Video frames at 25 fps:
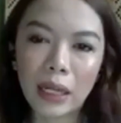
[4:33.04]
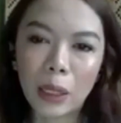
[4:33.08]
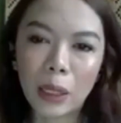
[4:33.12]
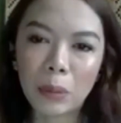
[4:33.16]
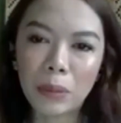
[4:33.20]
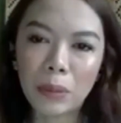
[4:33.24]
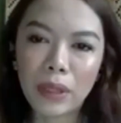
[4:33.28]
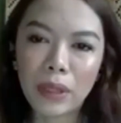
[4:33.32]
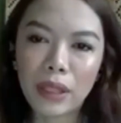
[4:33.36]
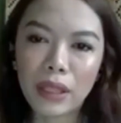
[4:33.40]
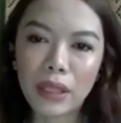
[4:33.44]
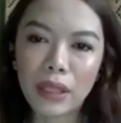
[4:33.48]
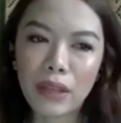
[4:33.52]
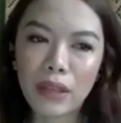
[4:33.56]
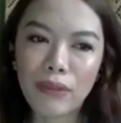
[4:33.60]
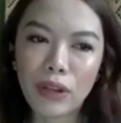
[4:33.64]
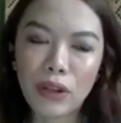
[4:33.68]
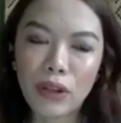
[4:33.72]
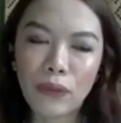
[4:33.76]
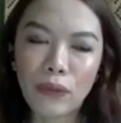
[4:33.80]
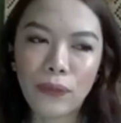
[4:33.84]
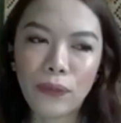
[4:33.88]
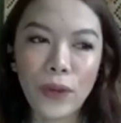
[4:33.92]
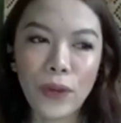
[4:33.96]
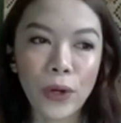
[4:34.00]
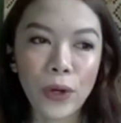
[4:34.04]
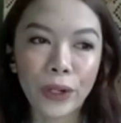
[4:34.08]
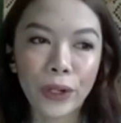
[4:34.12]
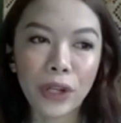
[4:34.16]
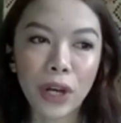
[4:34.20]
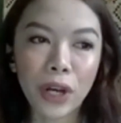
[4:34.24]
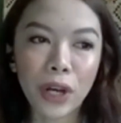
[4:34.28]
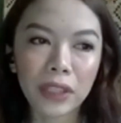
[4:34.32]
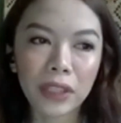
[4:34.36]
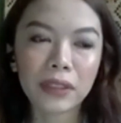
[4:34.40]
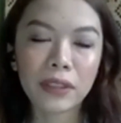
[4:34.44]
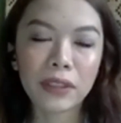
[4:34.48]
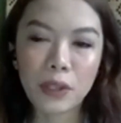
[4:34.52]
even if you're not a
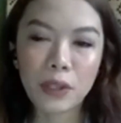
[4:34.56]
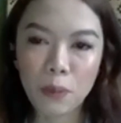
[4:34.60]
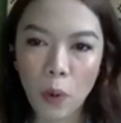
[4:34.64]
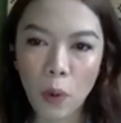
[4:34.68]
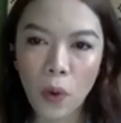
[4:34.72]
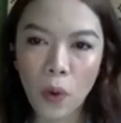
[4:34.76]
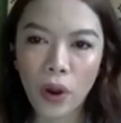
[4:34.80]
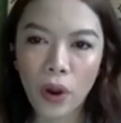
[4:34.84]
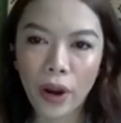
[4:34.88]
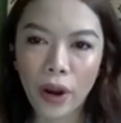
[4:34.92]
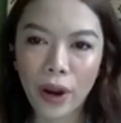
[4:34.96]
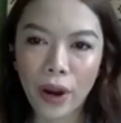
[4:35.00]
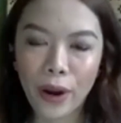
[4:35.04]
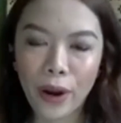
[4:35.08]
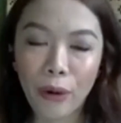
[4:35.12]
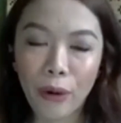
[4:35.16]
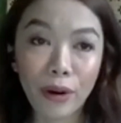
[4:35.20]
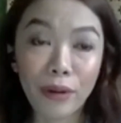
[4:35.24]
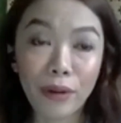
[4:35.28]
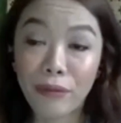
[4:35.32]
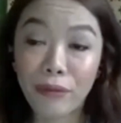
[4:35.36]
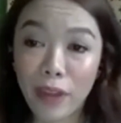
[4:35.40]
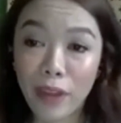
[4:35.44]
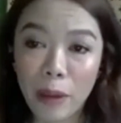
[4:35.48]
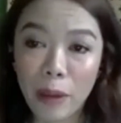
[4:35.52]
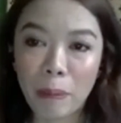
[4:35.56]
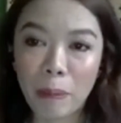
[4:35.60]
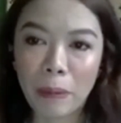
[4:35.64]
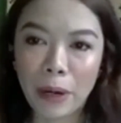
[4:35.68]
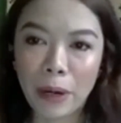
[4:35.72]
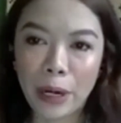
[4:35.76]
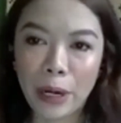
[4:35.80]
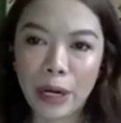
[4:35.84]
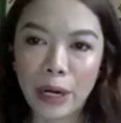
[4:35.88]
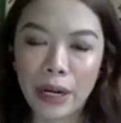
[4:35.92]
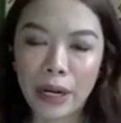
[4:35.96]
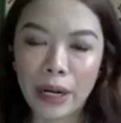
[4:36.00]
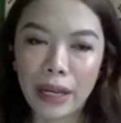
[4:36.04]
smoker or a
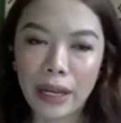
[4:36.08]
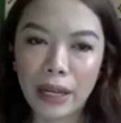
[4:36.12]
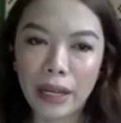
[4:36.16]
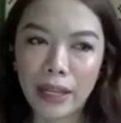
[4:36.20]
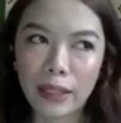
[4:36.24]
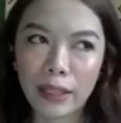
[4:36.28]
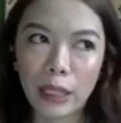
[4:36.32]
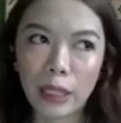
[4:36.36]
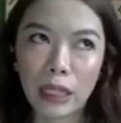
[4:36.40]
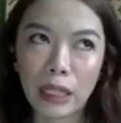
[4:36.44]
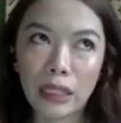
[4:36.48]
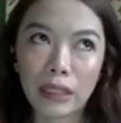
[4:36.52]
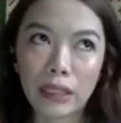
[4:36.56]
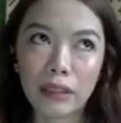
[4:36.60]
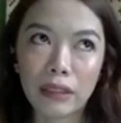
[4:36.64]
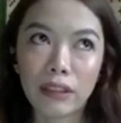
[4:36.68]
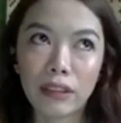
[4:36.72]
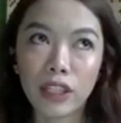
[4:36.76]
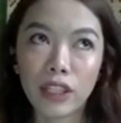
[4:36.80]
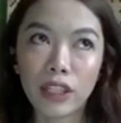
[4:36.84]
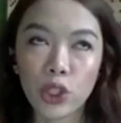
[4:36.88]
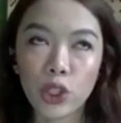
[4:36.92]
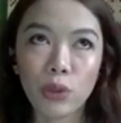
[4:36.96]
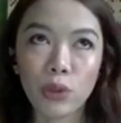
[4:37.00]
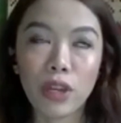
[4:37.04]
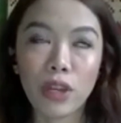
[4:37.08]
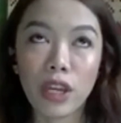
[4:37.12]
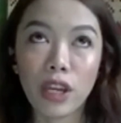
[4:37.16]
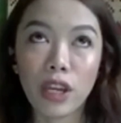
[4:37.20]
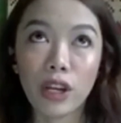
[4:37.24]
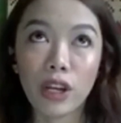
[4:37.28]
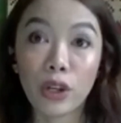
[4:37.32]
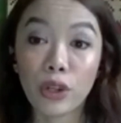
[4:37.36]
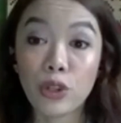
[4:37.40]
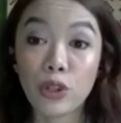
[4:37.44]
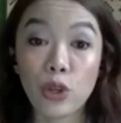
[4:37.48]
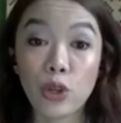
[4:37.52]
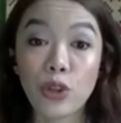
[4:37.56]
vapor, I think the issue here
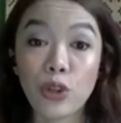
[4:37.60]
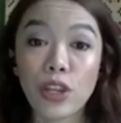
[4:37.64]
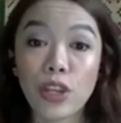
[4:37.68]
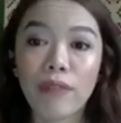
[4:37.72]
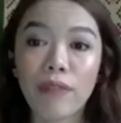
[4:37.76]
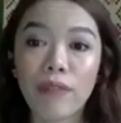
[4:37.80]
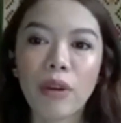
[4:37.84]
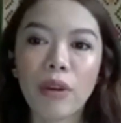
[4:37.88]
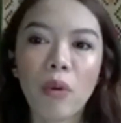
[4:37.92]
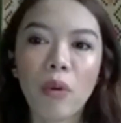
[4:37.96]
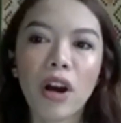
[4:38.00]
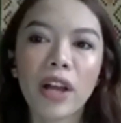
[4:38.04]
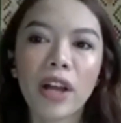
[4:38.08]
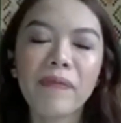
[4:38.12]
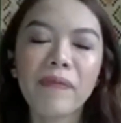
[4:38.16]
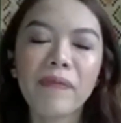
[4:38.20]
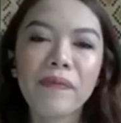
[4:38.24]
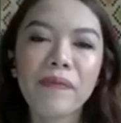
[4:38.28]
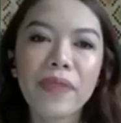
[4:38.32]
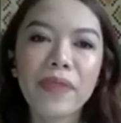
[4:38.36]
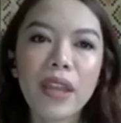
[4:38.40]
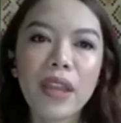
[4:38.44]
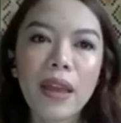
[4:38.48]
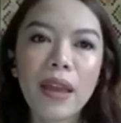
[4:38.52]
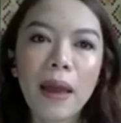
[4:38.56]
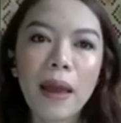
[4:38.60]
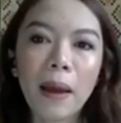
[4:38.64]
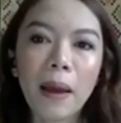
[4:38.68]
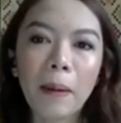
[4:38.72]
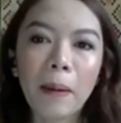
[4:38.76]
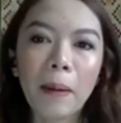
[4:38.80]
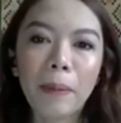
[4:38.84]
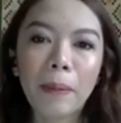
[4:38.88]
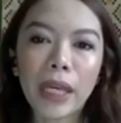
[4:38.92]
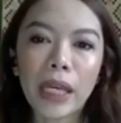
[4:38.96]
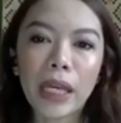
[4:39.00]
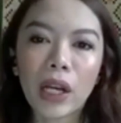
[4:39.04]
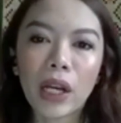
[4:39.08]
concerns everyone,
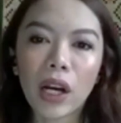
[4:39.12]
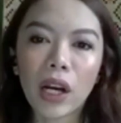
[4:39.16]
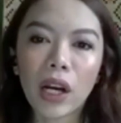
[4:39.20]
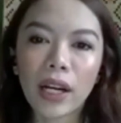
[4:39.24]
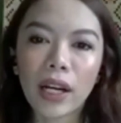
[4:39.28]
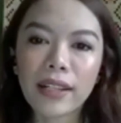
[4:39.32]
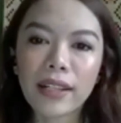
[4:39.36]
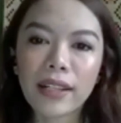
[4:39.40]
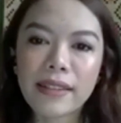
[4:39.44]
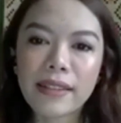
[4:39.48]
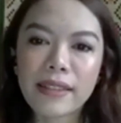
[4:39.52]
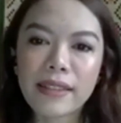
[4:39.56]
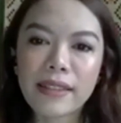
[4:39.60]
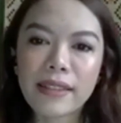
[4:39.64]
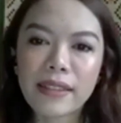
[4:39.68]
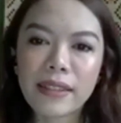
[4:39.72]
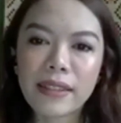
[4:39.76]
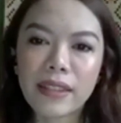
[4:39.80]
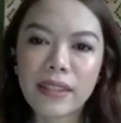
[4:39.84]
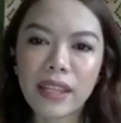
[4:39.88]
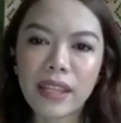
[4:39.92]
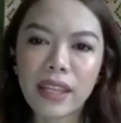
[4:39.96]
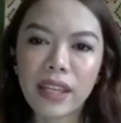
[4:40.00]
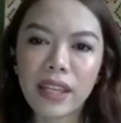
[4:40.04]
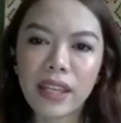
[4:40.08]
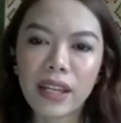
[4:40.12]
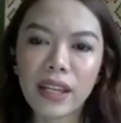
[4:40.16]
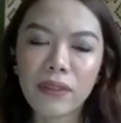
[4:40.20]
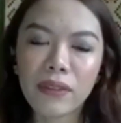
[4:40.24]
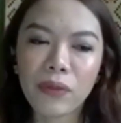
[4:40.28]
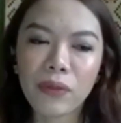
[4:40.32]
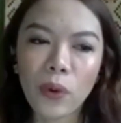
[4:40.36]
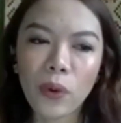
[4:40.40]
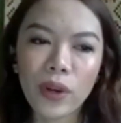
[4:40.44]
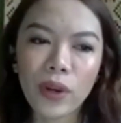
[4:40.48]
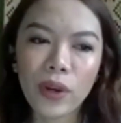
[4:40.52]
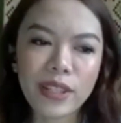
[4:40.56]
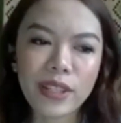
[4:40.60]
because the
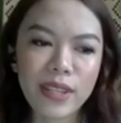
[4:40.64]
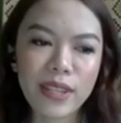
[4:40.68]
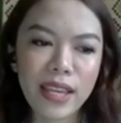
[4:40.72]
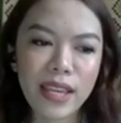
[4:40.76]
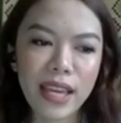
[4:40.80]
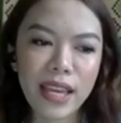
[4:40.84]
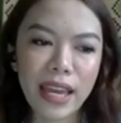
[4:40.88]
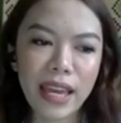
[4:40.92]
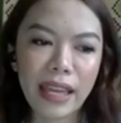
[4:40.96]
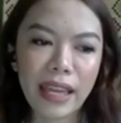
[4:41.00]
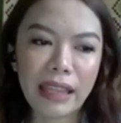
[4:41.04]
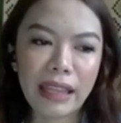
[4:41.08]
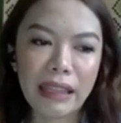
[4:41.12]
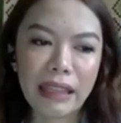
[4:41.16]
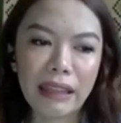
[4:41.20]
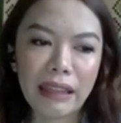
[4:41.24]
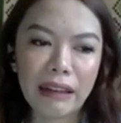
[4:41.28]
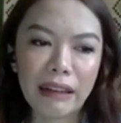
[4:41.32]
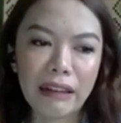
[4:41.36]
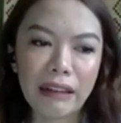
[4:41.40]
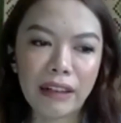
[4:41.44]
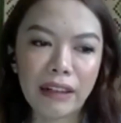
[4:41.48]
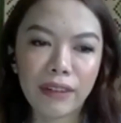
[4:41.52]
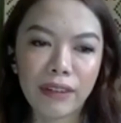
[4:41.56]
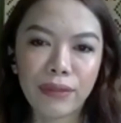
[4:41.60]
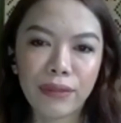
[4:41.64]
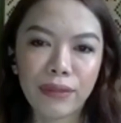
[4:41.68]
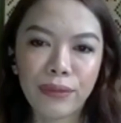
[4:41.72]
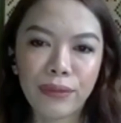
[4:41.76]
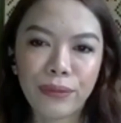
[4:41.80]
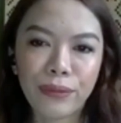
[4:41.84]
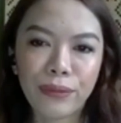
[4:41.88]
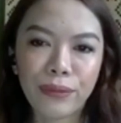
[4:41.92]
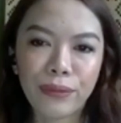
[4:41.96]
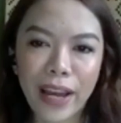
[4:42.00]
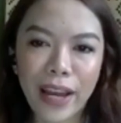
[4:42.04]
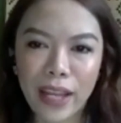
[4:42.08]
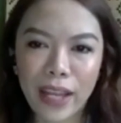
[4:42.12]
advocacy and the
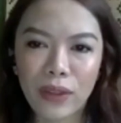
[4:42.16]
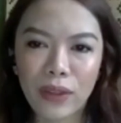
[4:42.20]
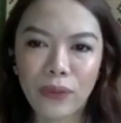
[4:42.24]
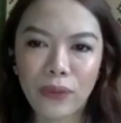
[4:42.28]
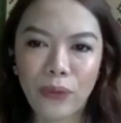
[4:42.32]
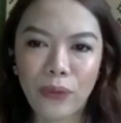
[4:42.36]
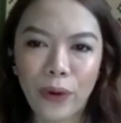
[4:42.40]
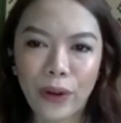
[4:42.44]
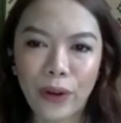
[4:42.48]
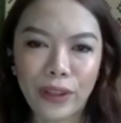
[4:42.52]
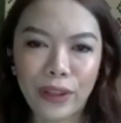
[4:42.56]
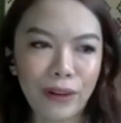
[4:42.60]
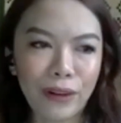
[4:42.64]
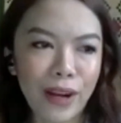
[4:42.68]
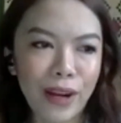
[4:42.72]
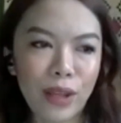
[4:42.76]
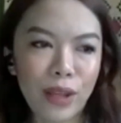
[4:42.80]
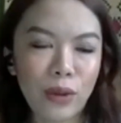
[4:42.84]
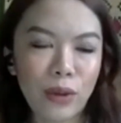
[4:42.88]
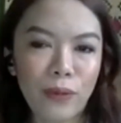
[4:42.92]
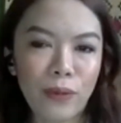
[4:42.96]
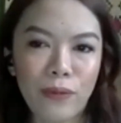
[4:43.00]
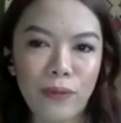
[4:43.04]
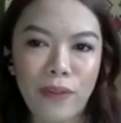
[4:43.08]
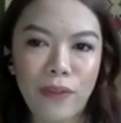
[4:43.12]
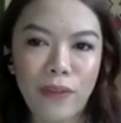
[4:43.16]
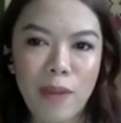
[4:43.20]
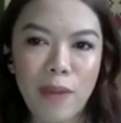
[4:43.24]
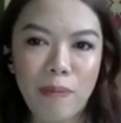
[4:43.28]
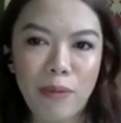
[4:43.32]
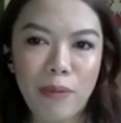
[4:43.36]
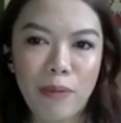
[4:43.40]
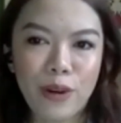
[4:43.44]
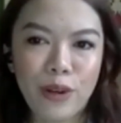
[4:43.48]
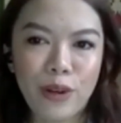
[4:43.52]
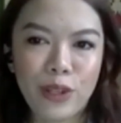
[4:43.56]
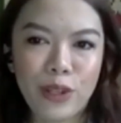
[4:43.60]
fight for the right of vapers